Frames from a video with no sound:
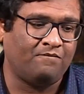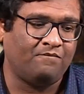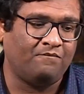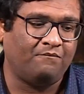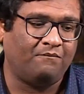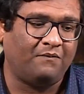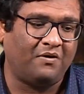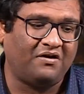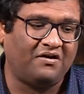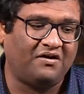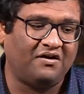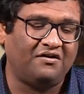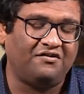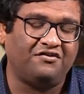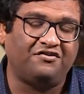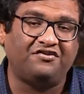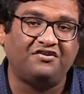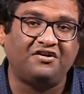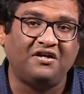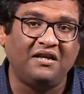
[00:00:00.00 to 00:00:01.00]
But
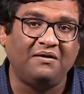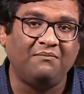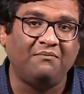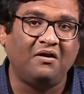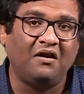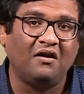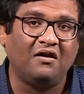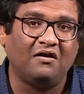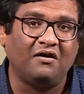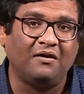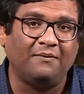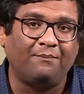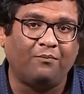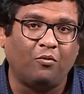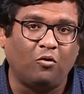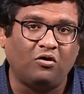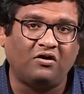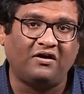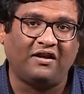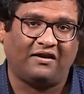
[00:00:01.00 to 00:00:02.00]
dream
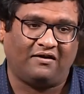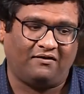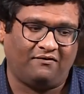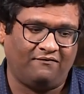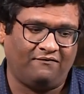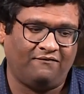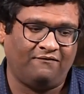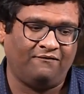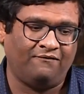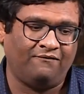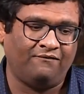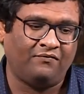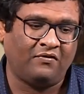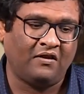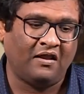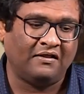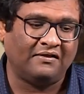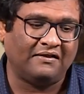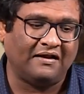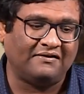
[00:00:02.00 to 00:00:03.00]
reporting,
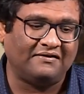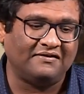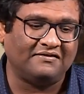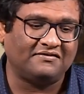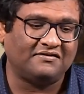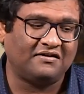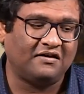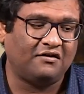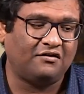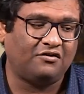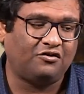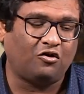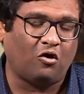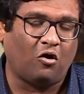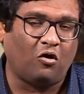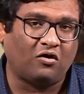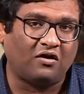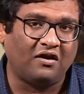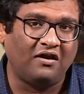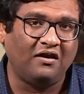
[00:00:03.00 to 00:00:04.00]
that is,
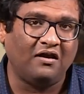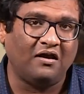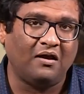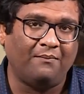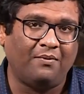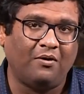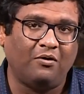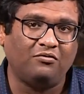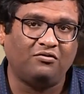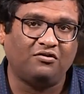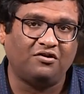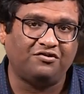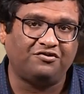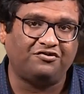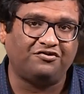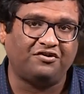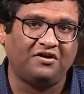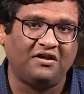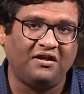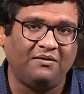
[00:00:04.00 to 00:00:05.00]
talking about the
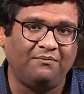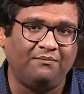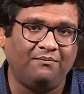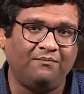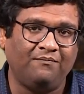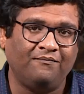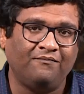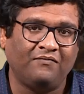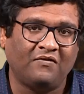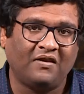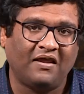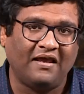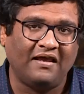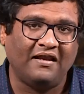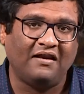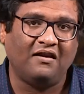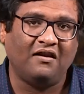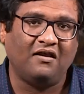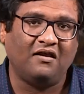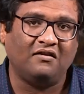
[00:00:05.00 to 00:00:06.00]
dream
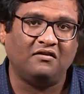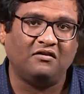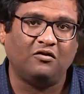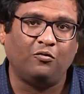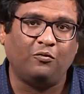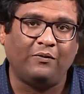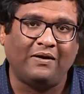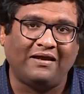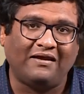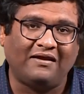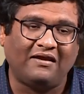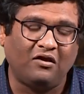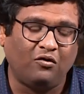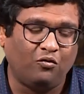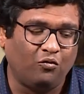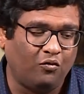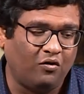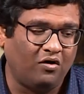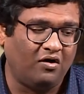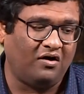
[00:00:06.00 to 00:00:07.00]
in the waking
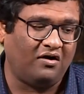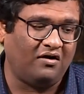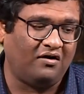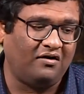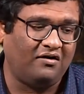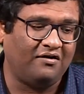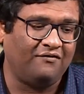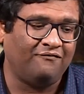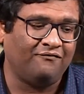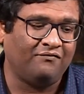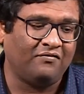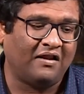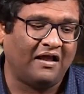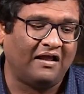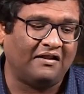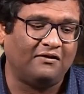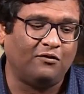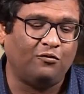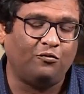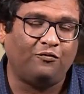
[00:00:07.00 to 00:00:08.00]
world and
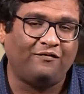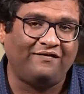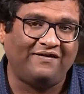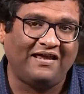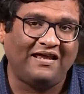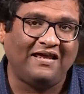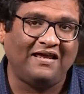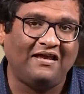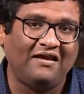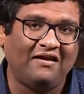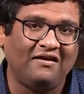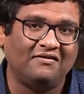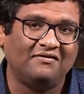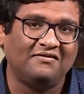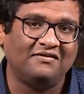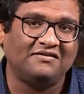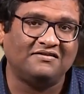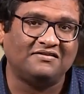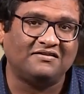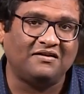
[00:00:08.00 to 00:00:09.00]
the way
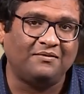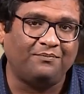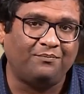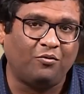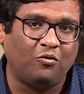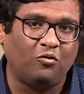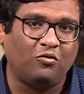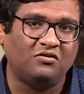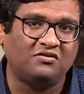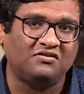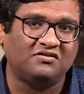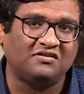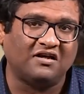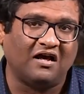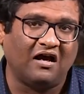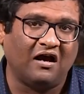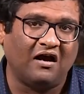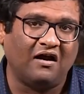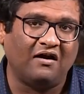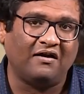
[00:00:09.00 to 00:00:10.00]
these reports
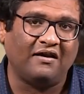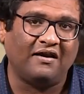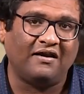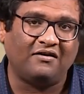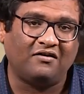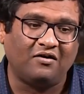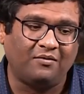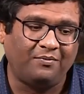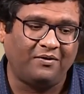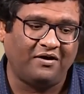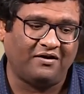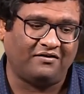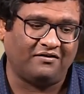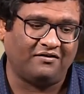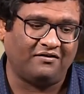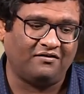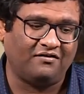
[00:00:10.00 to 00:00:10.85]
are interpreted,